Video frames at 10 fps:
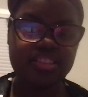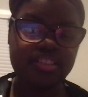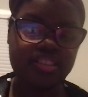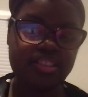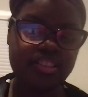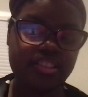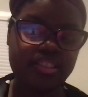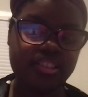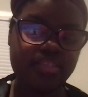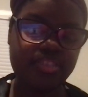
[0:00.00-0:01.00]
So
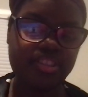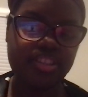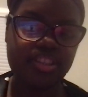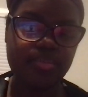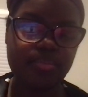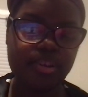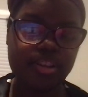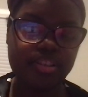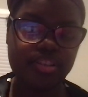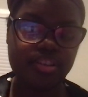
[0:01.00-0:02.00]
let me see.
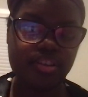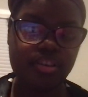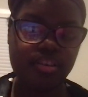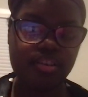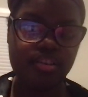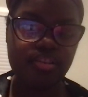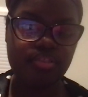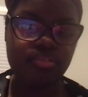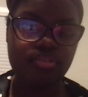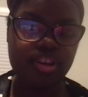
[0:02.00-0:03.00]
What's
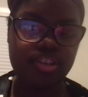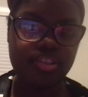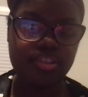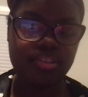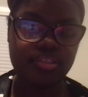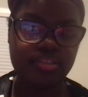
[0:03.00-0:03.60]
aggression?